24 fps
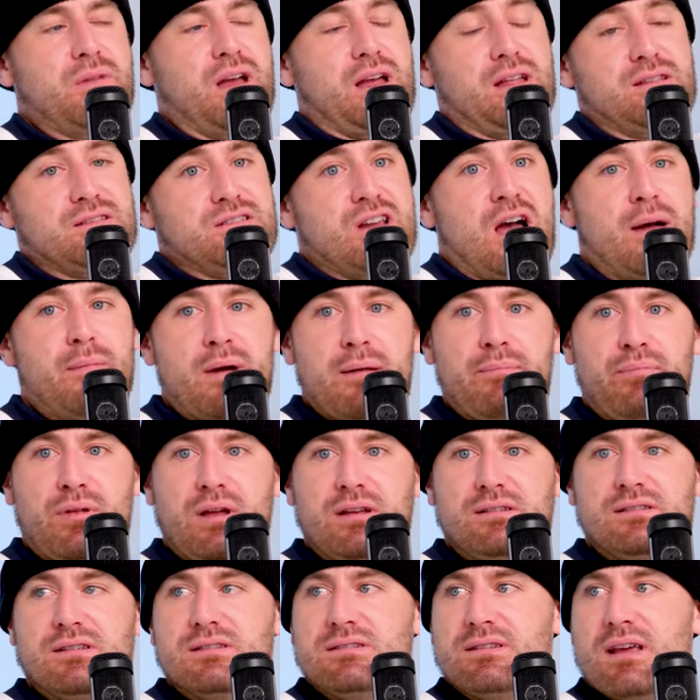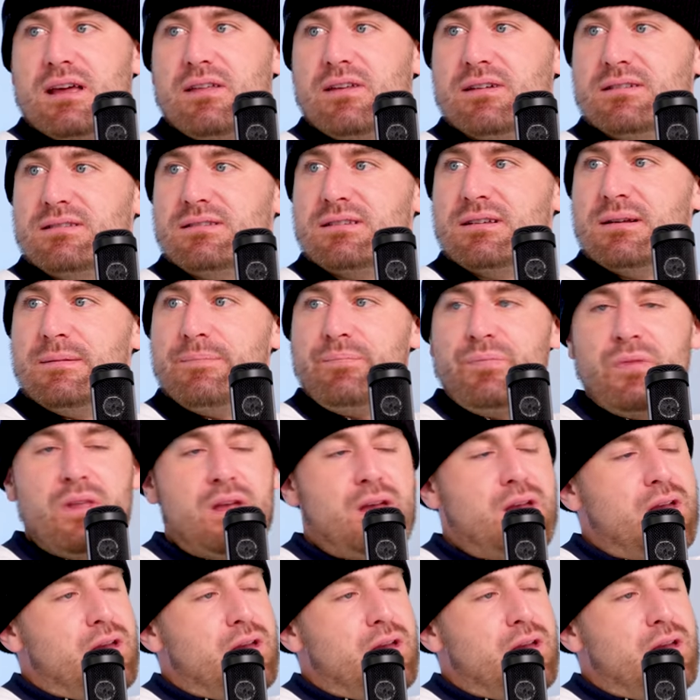and I'm like, it's not my place to say this,